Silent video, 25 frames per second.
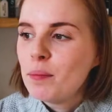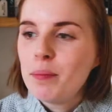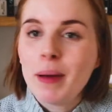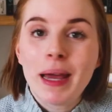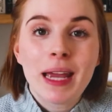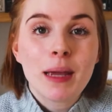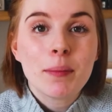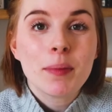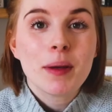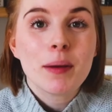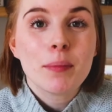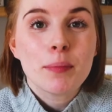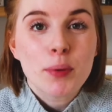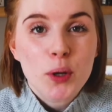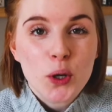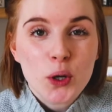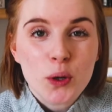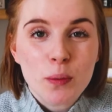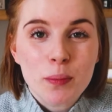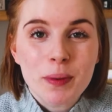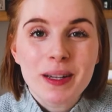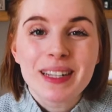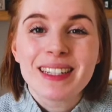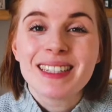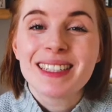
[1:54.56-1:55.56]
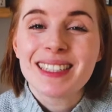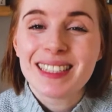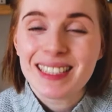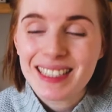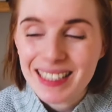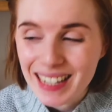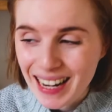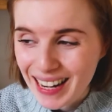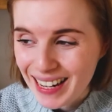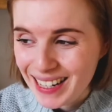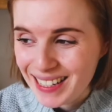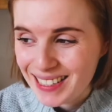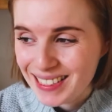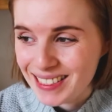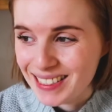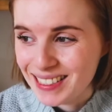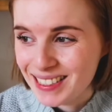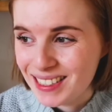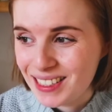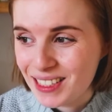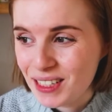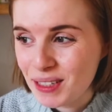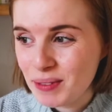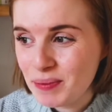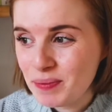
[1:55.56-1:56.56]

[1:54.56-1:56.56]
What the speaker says: Baby poop stains.